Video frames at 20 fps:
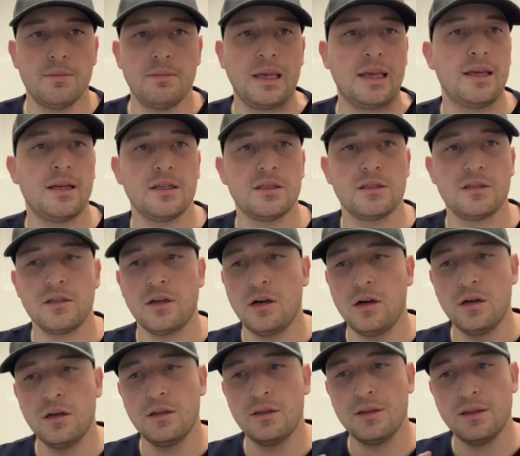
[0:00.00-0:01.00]
because
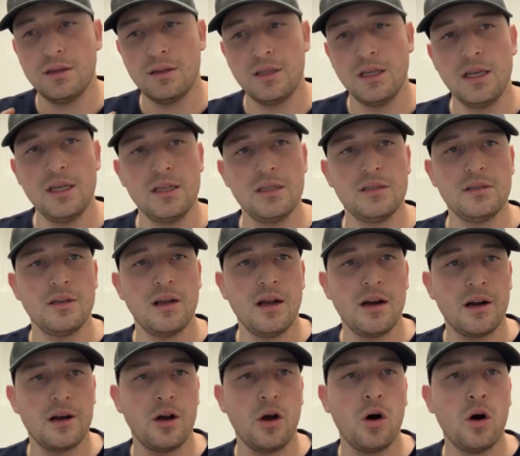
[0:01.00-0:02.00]
these
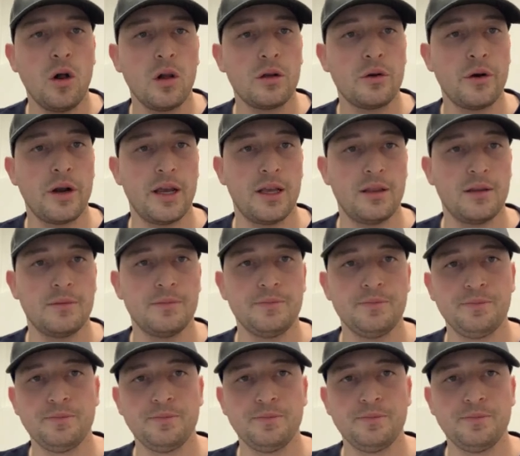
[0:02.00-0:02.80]
are all great.